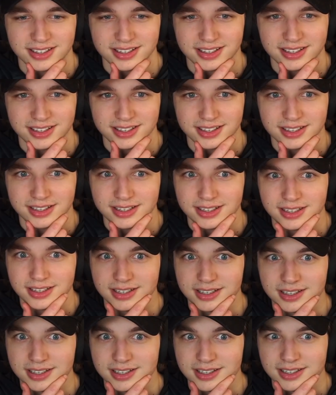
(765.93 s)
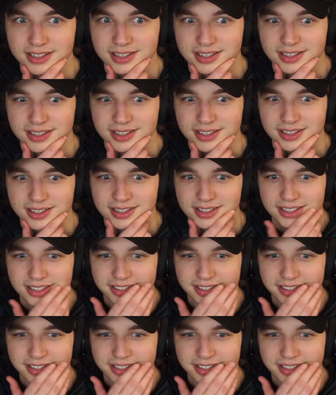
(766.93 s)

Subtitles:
[no speech]